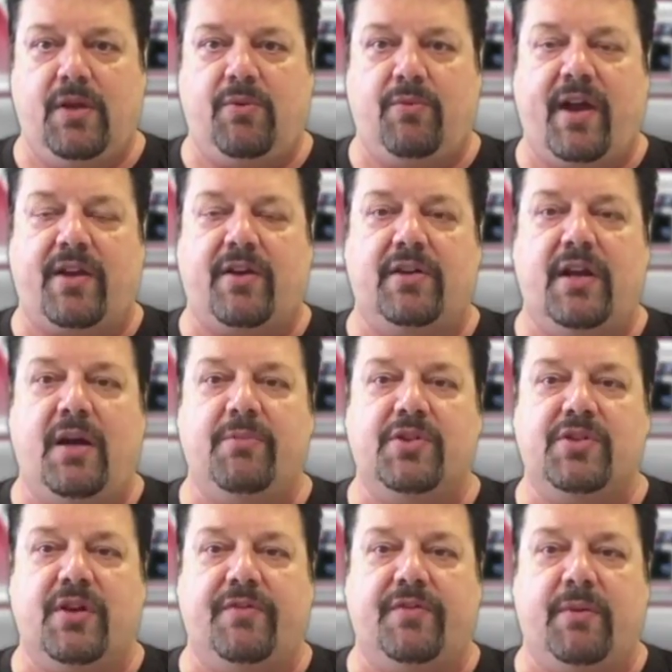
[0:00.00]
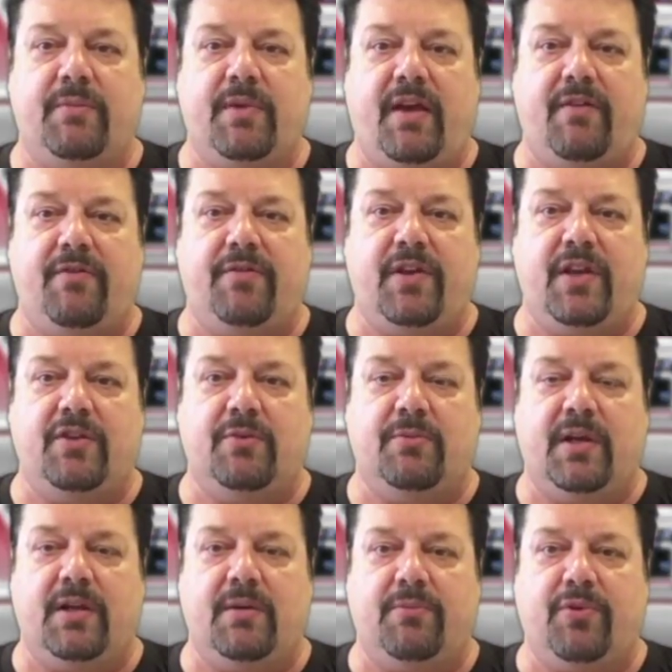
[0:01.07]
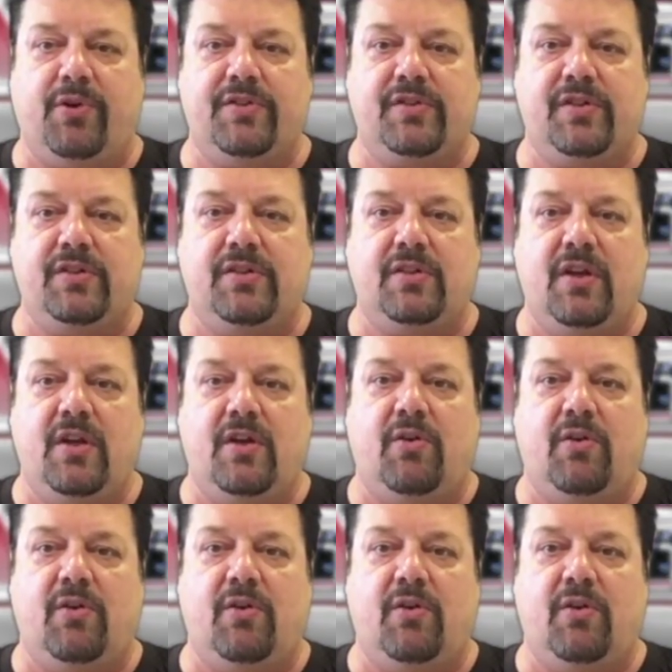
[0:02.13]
Record numbers of them have either been imprisoned